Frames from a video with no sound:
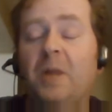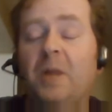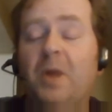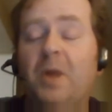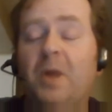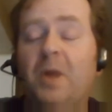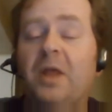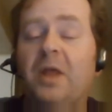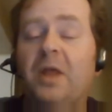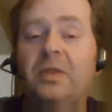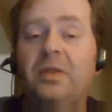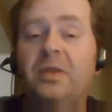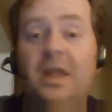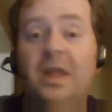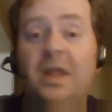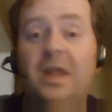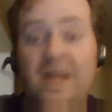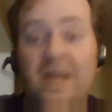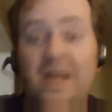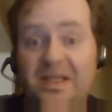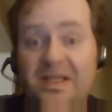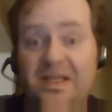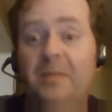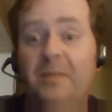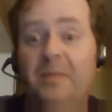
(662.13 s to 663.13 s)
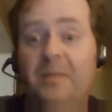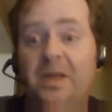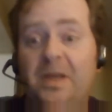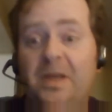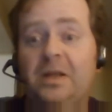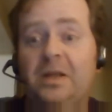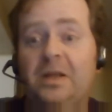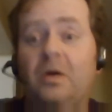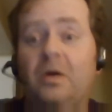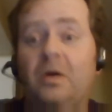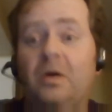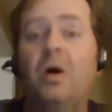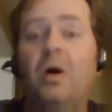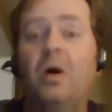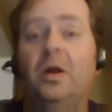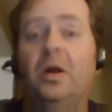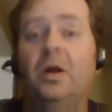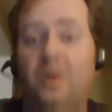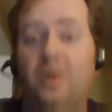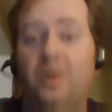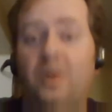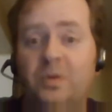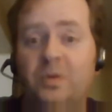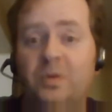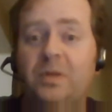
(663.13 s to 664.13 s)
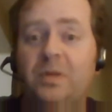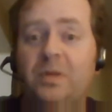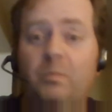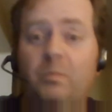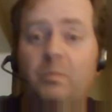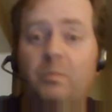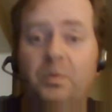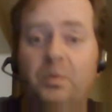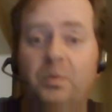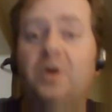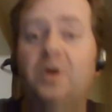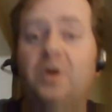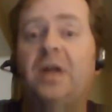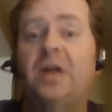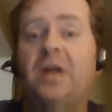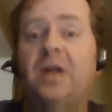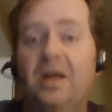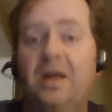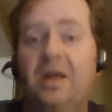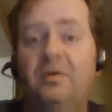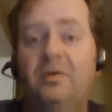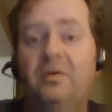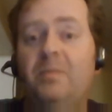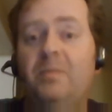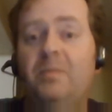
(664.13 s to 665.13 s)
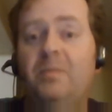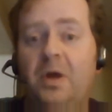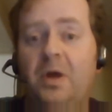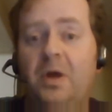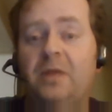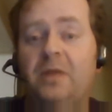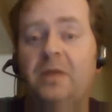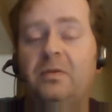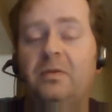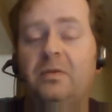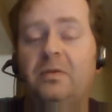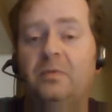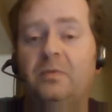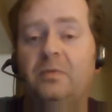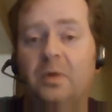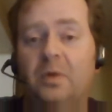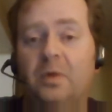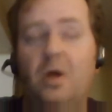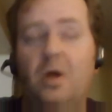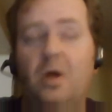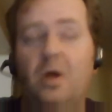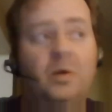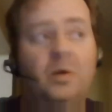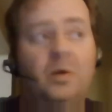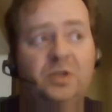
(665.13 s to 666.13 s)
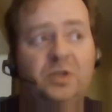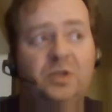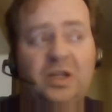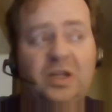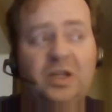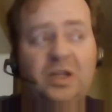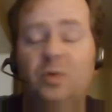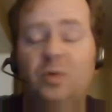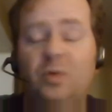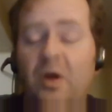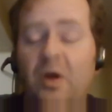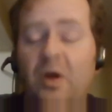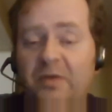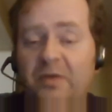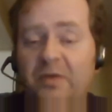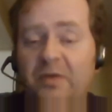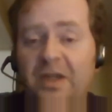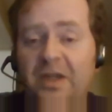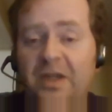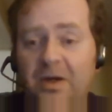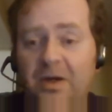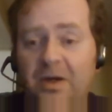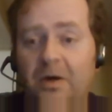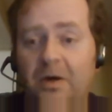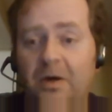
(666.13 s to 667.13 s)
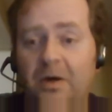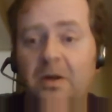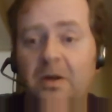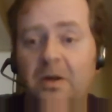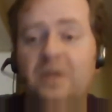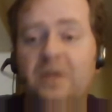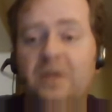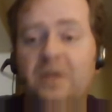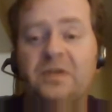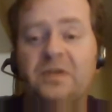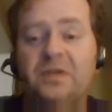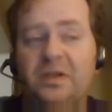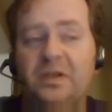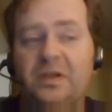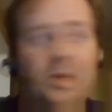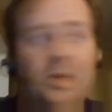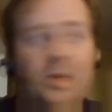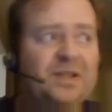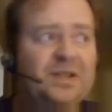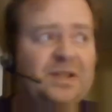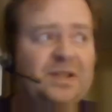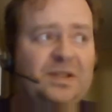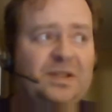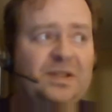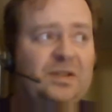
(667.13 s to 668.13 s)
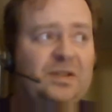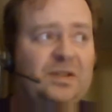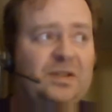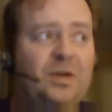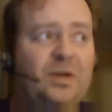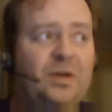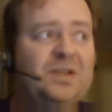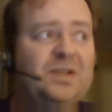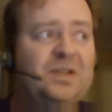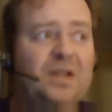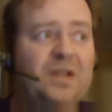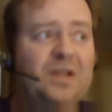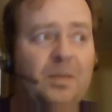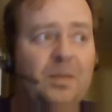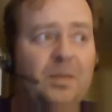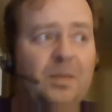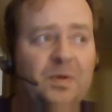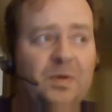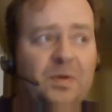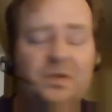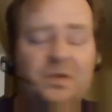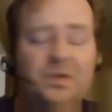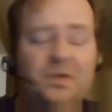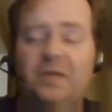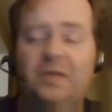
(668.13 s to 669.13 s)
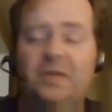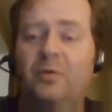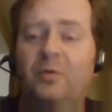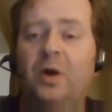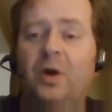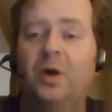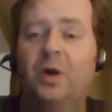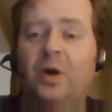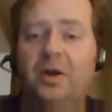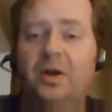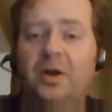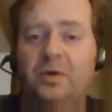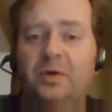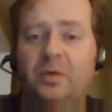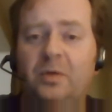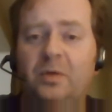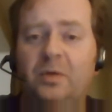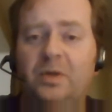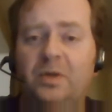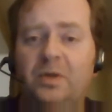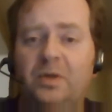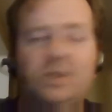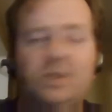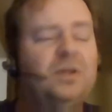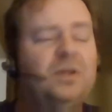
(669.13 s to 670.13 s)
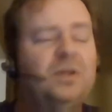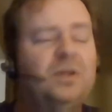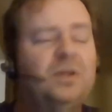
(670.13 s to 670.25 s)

a month, and that's how many there are. There was a book every month for Longarm, so you get 12 a year. So that's why it's in these crazy numbers, like 400, which